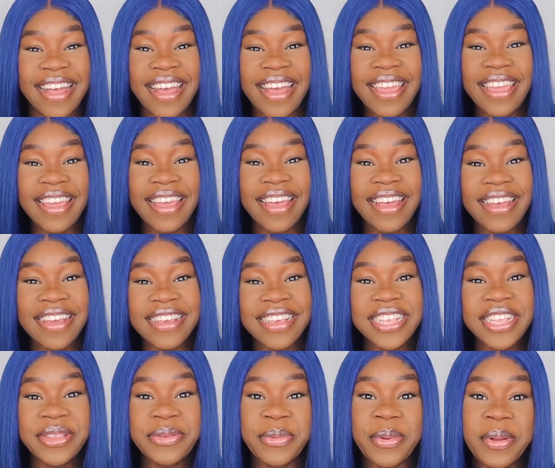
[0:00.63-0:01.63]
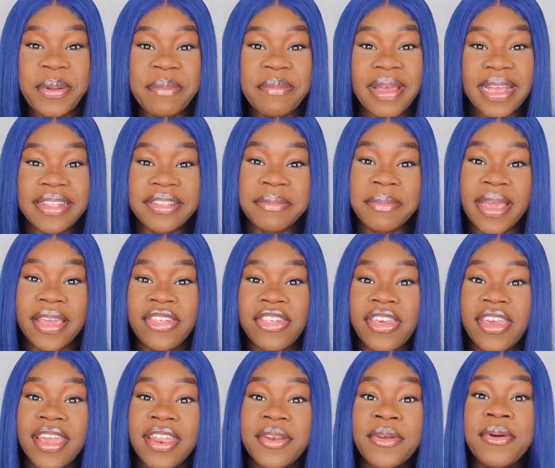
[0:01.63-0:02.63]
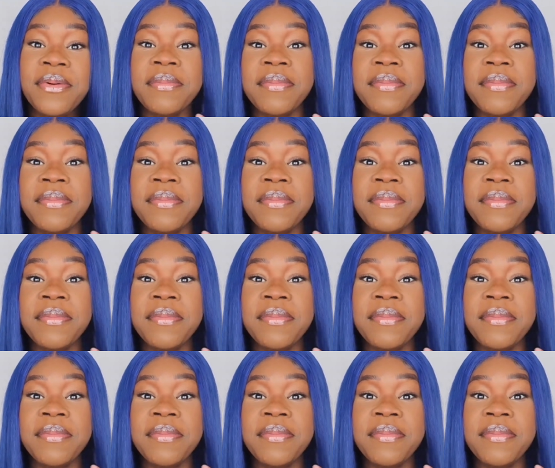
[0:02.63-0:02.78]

Hi guys, welcome back to my channel.